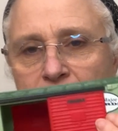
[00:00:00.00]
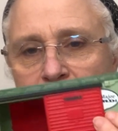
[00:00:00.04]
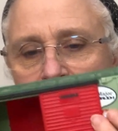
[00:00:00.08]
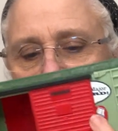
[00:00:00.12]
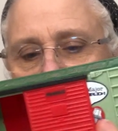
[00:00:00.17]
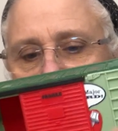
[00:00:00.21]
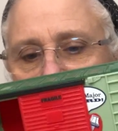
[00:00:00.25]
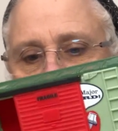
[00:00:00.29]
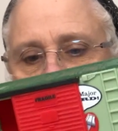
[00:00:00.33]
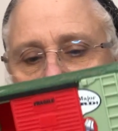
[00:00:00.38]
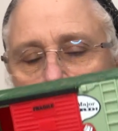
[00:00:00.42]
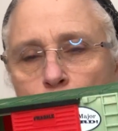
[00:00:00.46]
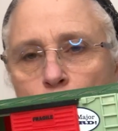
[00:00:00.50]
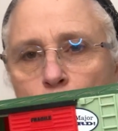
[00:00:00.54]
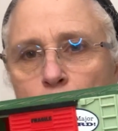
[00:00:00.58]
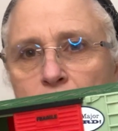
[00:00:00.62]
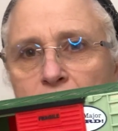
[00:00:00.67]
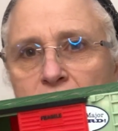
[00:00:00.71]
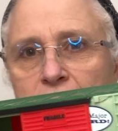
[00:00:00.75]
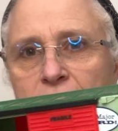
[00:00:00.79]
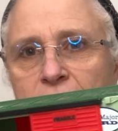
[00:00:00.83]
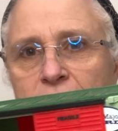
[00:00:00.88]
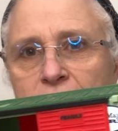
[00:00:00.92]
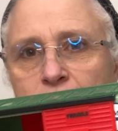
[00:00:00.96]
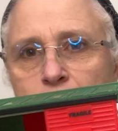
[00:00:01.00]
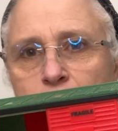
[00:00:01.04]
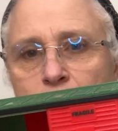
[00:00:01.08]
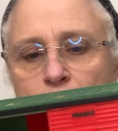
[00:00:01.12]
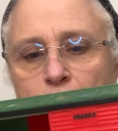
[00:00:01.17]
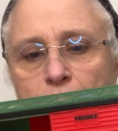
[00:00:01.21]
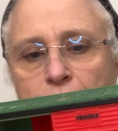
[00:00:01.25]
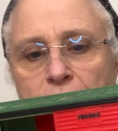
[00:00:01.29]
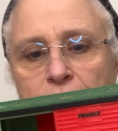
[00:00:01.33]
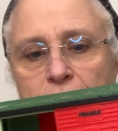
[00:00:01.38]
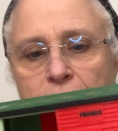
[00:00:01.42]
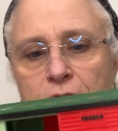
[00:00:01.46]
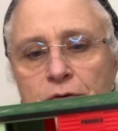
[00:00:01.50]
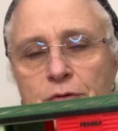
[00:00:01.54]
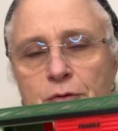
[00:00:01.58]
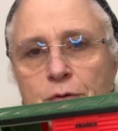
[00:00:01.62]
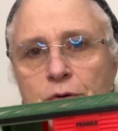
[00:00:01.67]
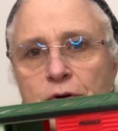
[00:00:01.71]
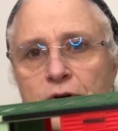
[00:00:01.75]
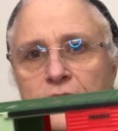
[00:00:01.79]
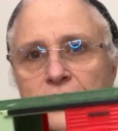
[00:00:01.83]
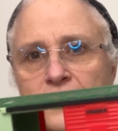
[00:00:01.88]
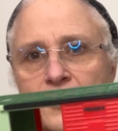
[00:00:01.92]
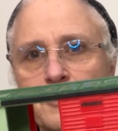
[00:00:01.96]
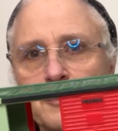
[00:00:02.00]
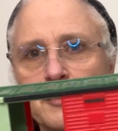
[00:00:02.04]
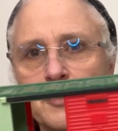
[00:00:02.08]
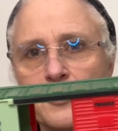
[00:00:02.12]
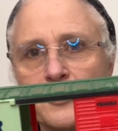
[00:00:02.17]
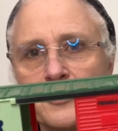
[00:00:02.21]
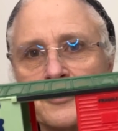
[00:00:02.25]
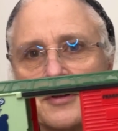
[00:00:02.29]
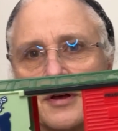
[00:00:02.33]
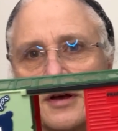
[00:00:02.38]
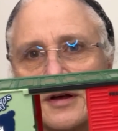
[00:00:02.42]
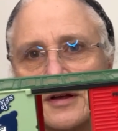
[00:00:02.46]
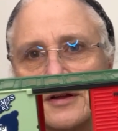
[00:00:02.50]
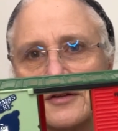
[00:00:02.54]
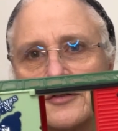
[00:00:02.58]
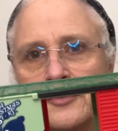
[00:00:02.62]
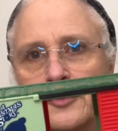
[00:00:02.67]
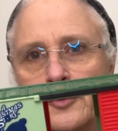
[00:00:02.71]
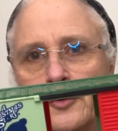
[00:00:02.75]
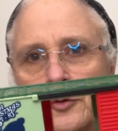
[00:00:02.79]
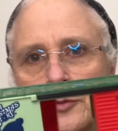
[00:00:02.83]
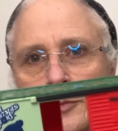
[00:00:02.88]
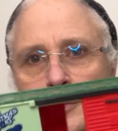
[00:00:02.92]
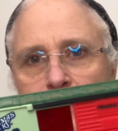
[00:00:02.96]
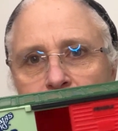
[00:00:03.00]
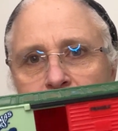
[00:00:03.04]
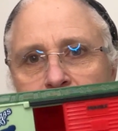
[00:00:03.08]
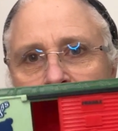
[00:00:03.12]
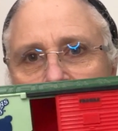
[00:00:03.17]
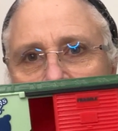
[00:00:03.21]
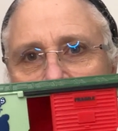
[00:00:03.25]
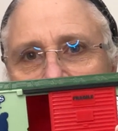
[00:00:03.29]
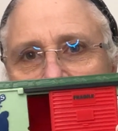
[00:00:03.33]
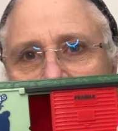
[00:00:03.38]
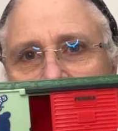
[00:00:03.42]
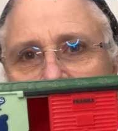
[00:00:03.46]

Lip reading: like it opens, both of the doors on both sides open,